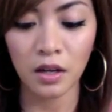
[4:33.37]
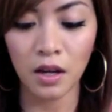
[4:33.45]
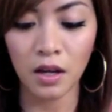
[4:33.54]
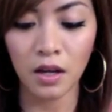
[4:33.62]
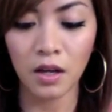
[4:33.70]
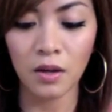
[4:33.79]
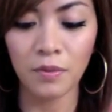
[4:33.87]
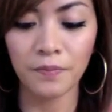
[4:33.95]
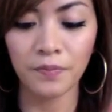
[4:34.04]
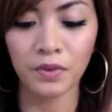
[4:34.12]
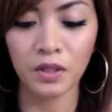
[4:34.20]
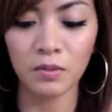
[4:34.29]

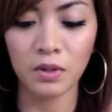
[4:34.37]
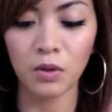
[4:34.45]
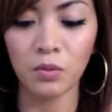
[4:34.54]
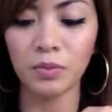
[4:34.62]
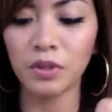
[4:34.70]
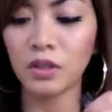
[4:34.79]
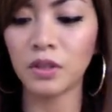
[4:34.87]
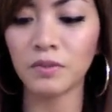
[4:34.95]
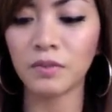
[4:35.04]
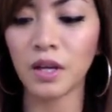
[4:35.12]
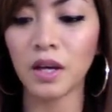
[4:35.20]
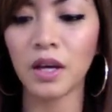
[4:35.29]
Um, let me open it.
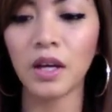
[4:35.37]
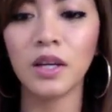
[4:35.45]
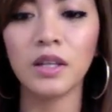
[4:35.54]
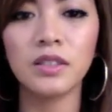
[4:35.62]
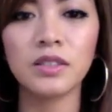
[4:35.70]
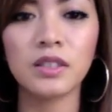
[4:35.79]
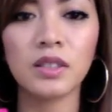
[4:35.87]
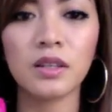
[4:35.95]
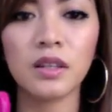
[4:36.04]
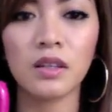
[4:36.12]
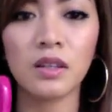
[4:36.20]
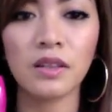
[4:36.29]

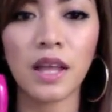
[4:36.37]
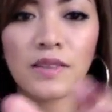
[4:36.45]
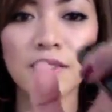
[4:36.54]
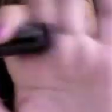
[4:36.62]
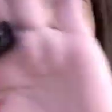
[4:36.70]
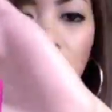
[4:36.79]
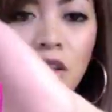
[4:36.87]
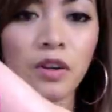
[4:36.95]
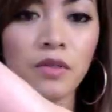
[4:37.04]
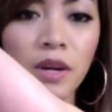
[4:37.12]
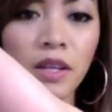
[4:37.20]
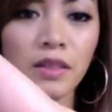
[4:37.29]
And that's the
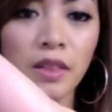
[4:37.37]
color right